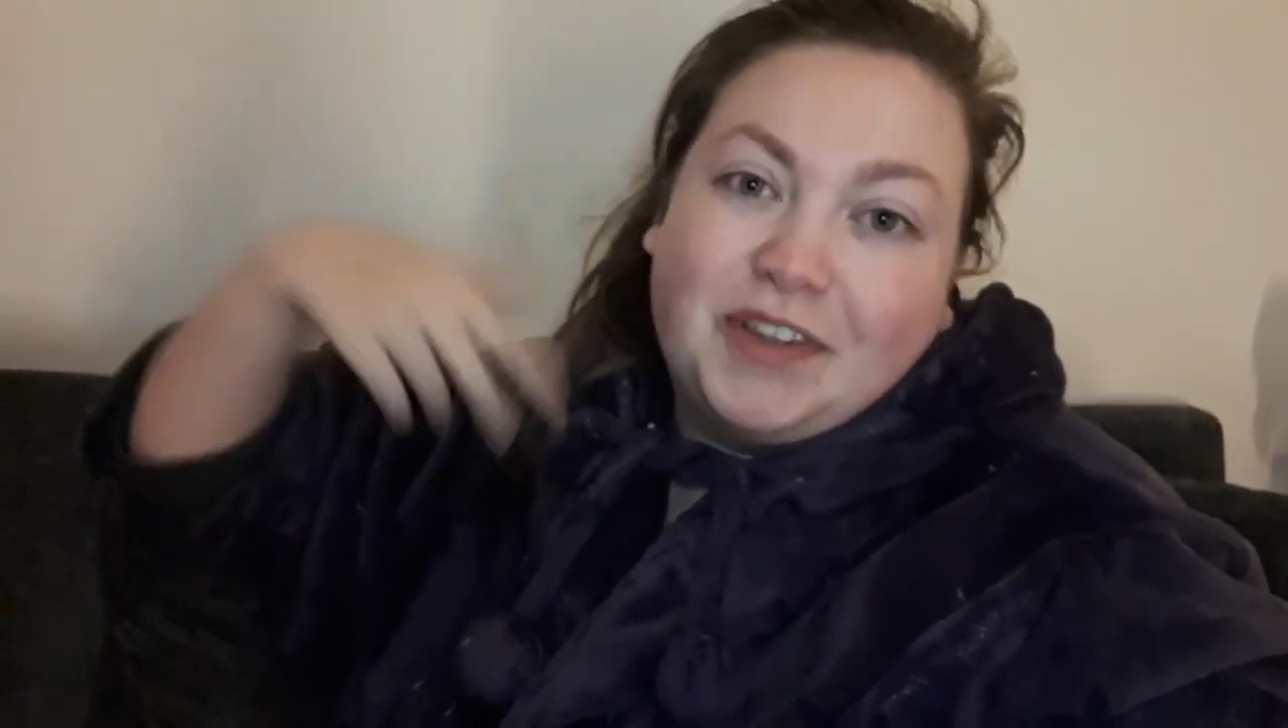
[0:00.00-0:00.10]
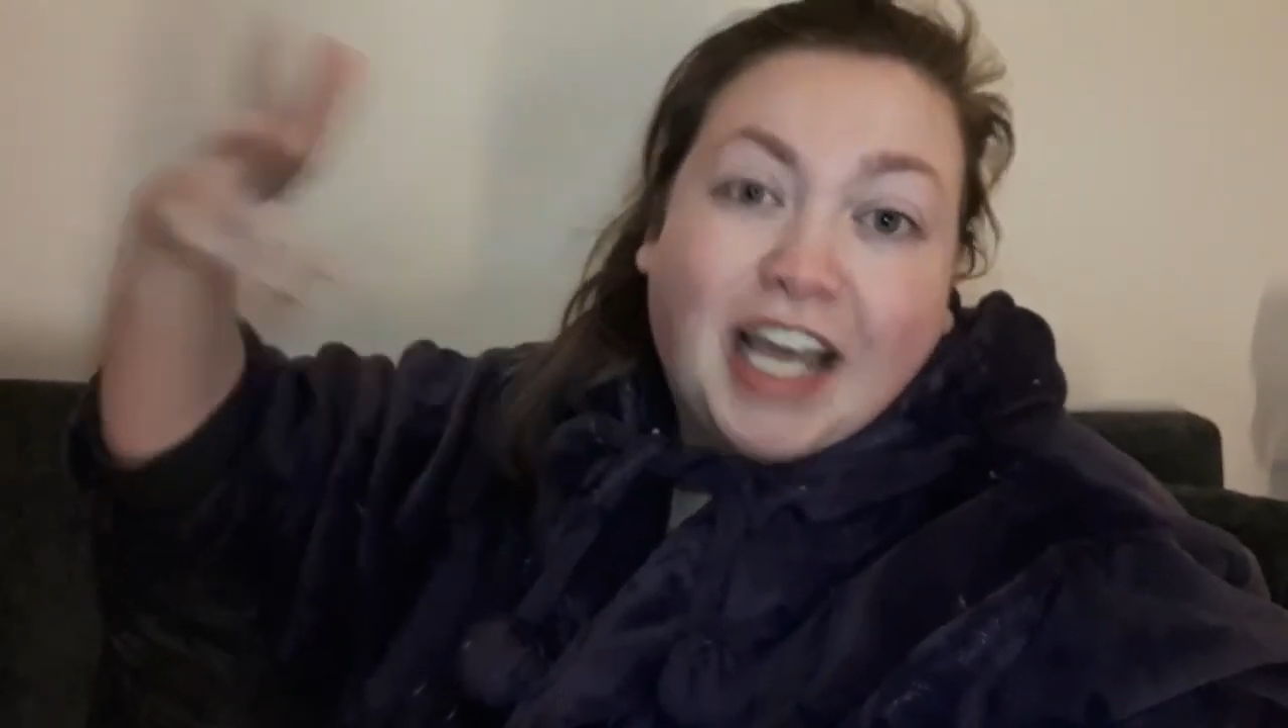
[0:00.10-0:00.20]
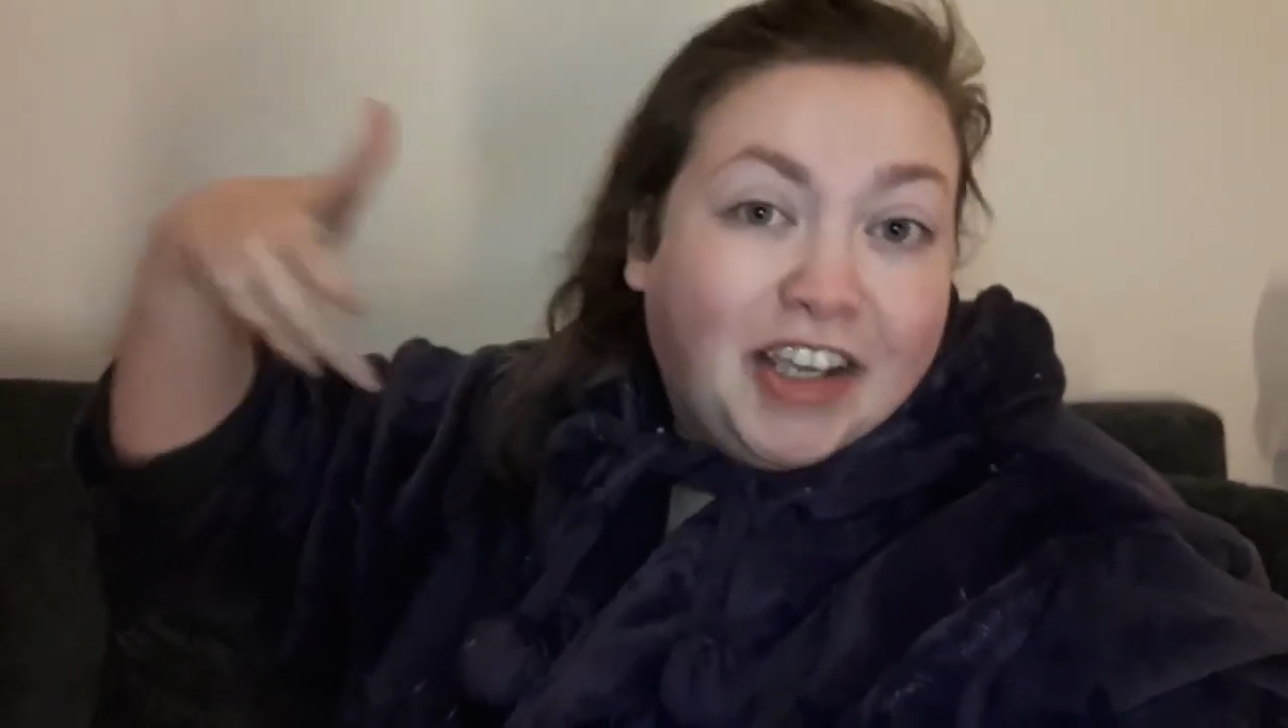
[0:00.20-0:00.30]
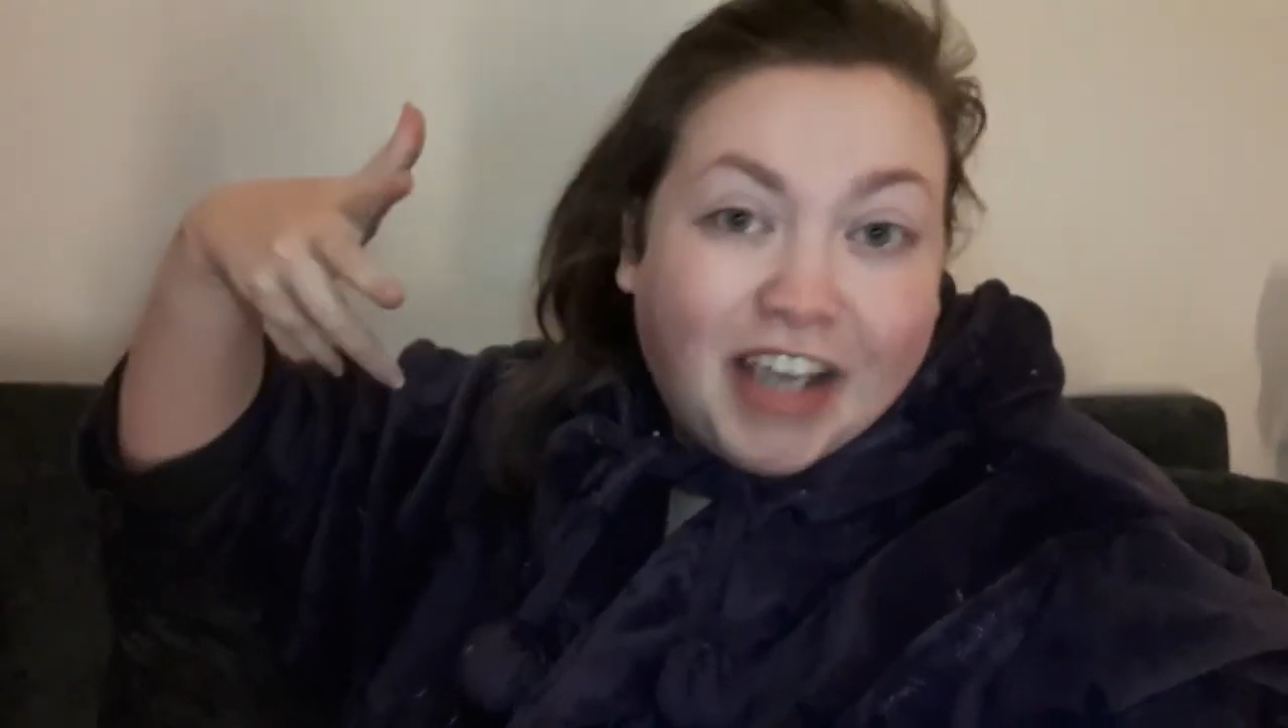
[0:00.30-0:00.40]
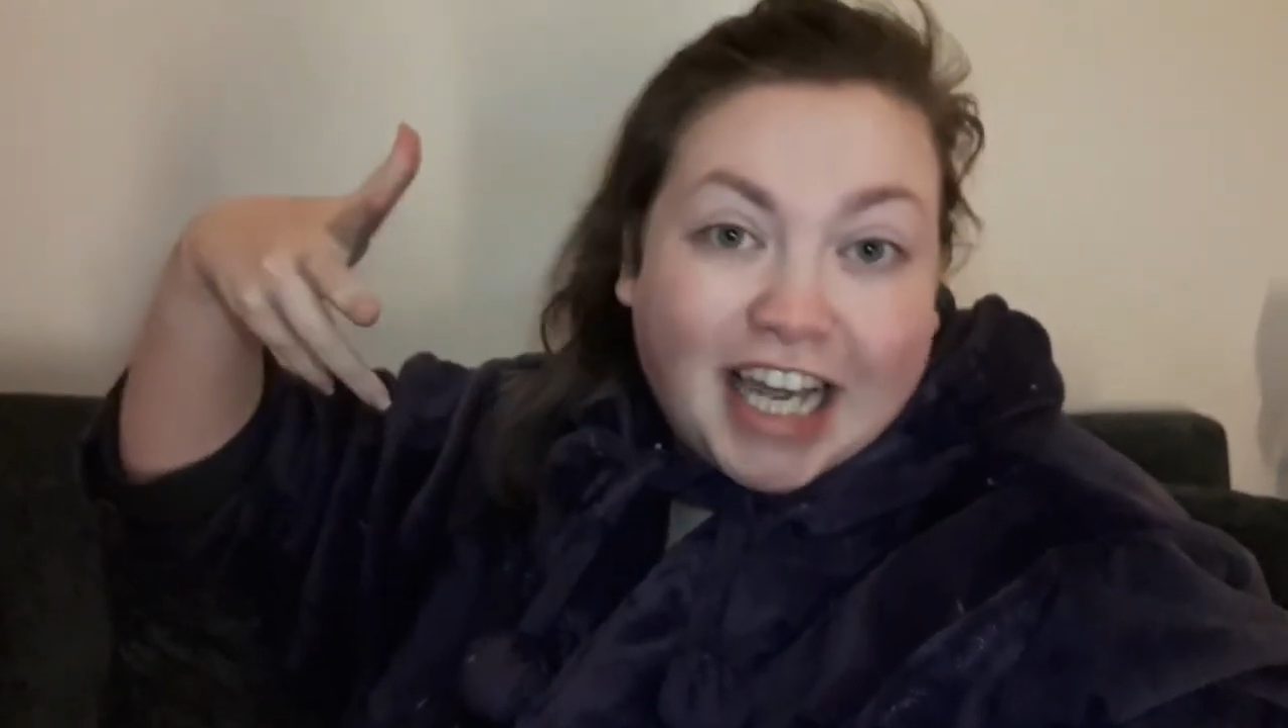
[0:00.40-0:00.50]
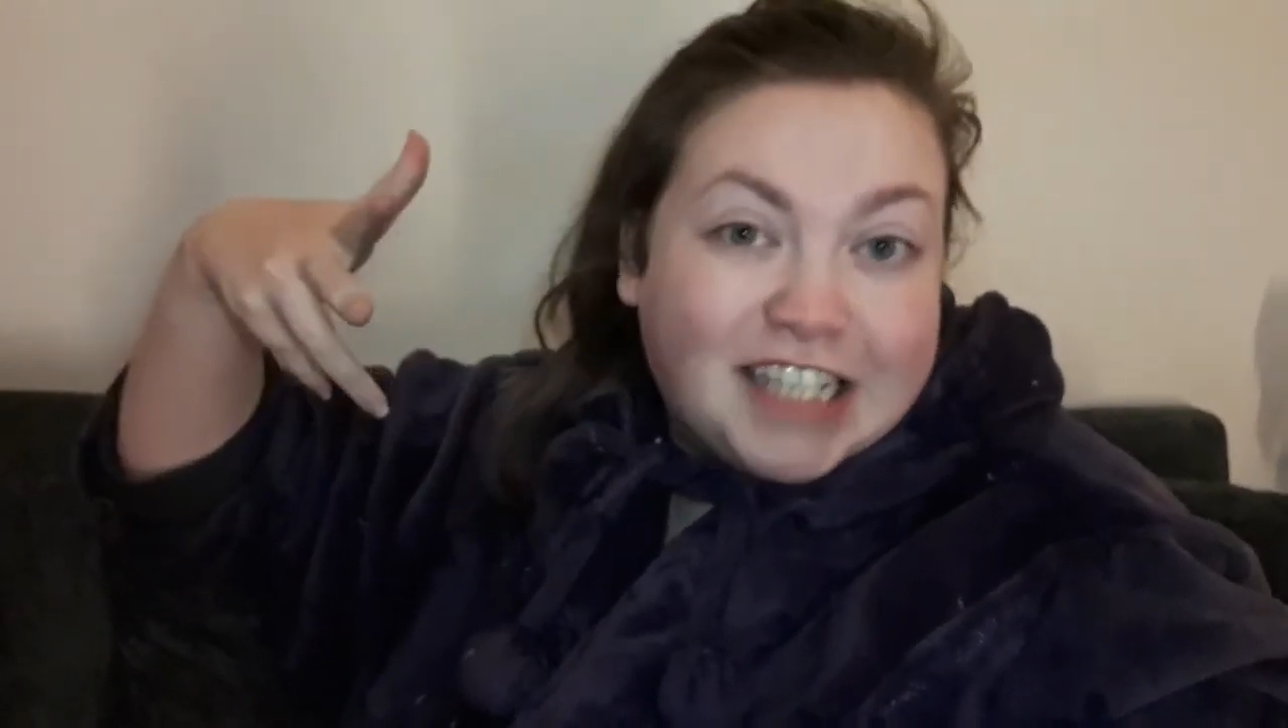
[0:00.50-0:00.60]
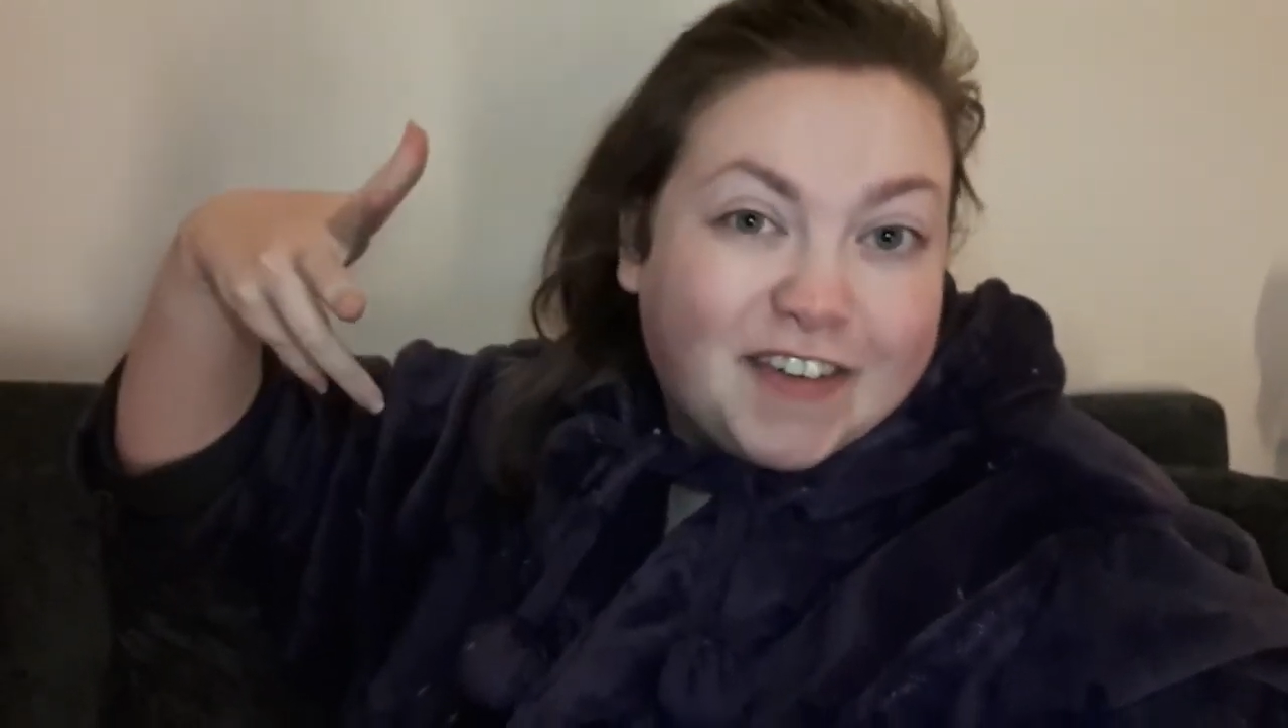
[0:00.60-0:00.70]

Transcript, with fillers: thank you guys